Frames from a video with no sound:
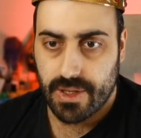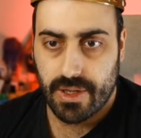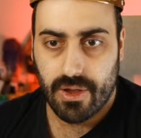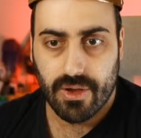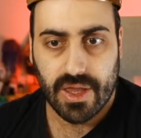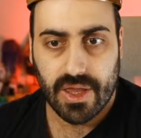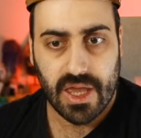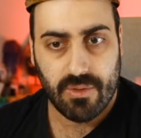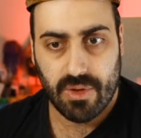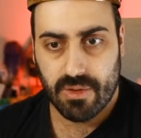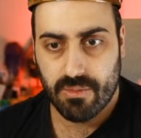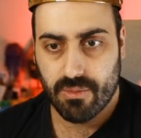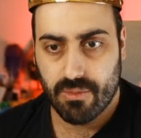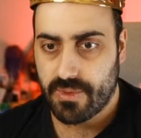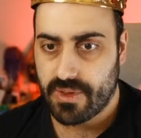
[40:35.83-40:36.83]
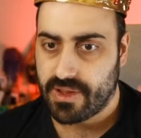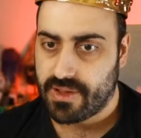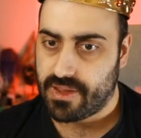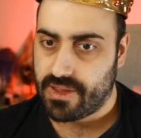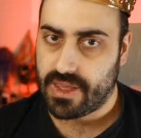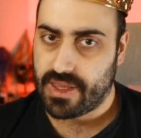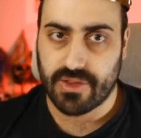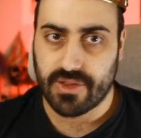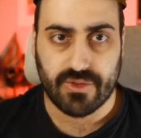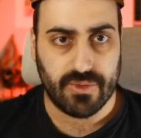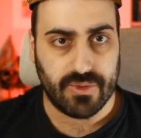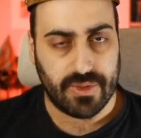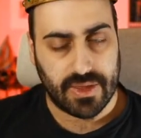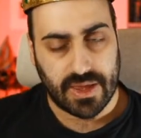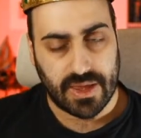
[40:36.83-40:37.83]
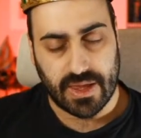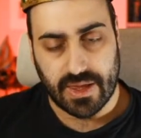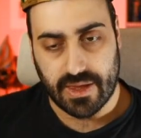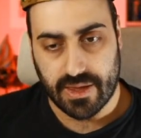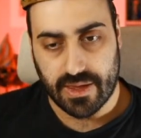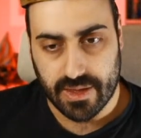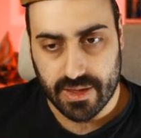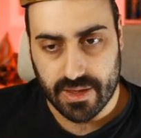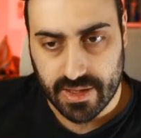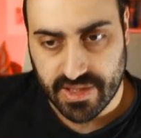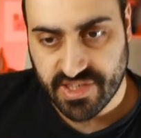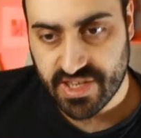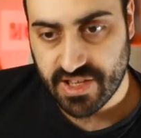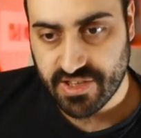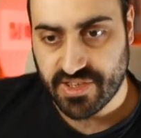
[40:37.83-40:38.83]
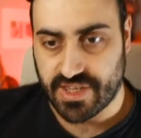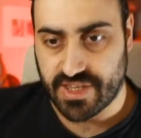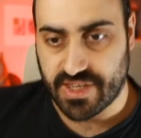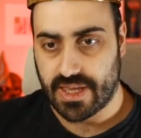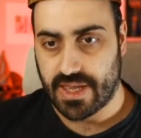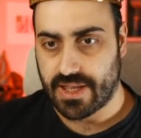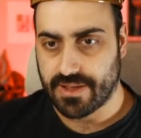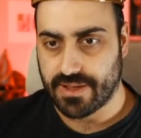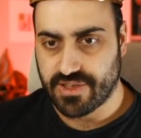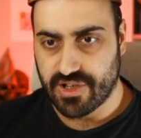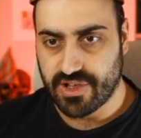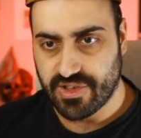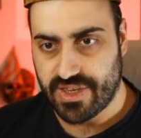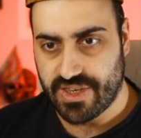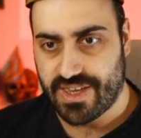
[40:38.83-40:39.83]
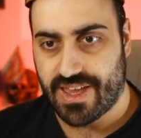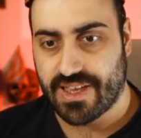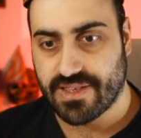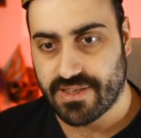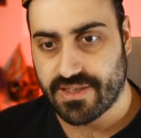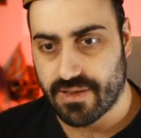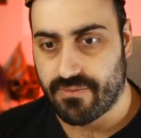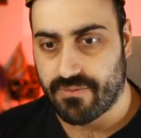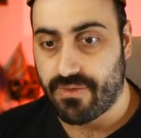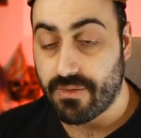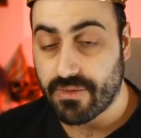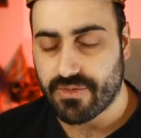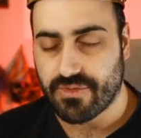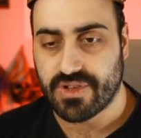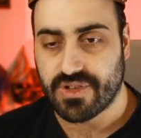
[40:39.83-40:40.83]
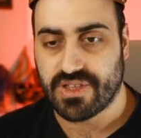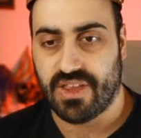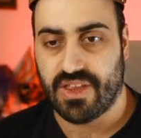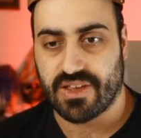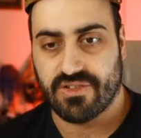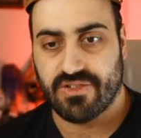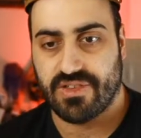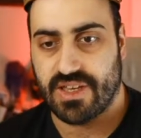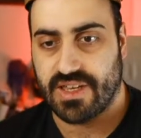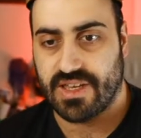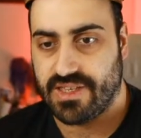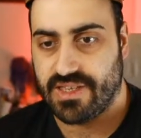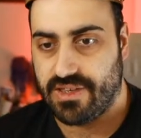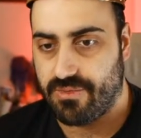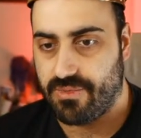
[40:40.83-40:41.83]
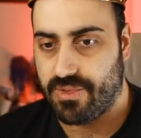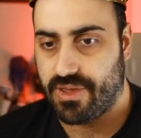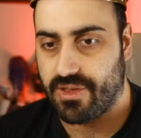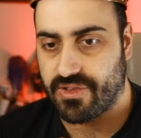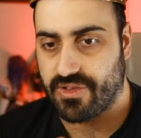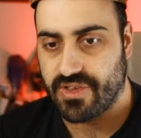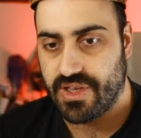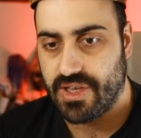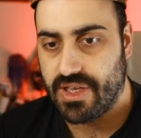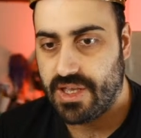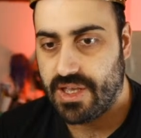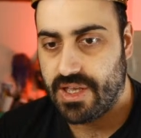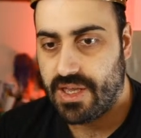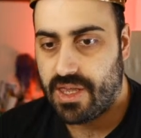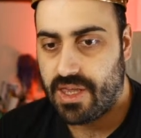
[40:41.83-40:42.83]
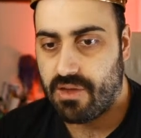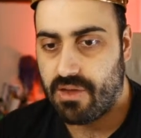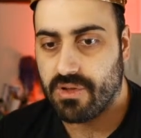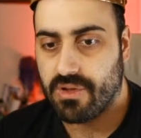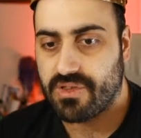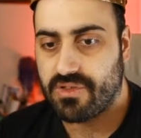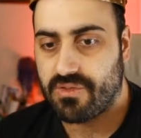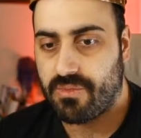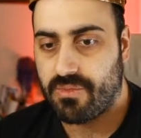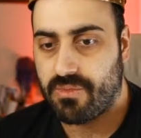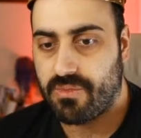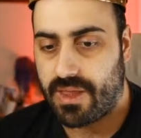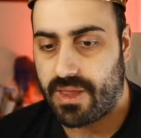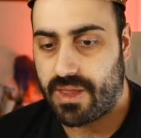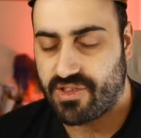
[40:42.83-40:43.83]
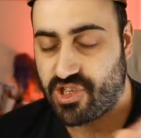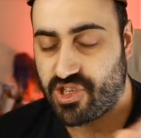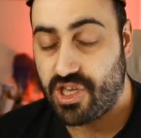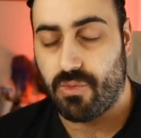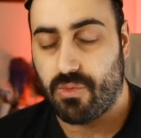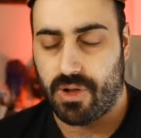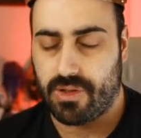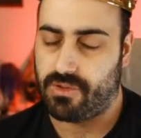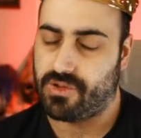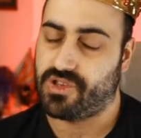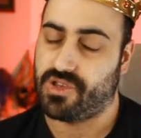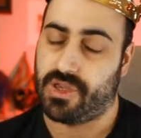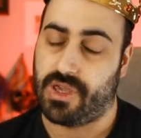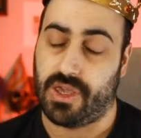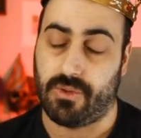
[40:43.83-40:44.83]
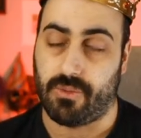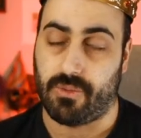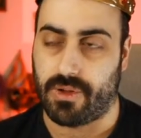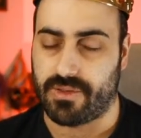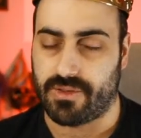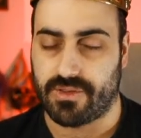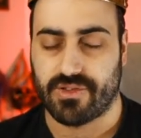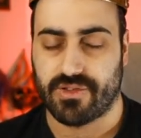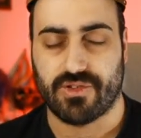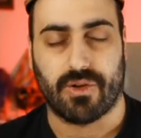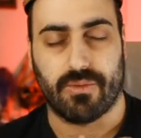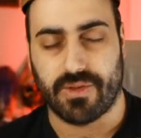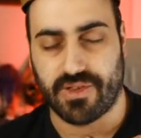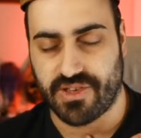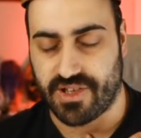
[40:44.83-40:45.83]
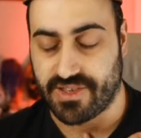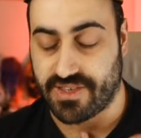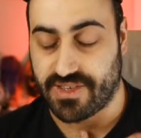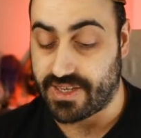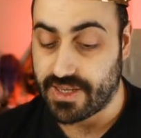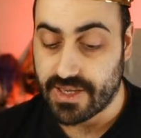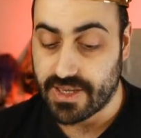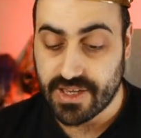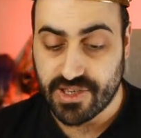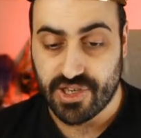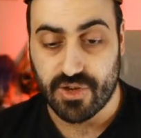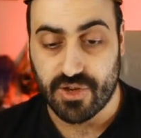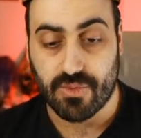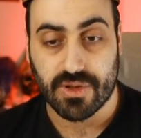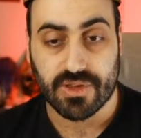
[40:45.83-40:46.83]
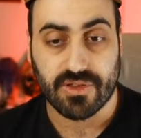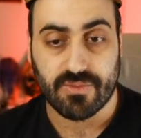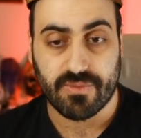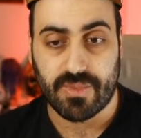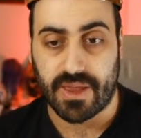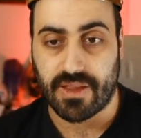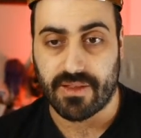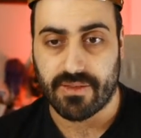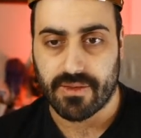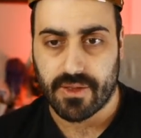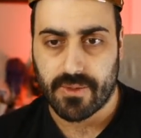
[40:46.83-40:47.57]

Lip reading: Okay, we are moving into the Chelsea, and Chelsea has a very interesting exercise here because he wanted to paint. She wanted. Sorry, Chelsea. She wanted to paint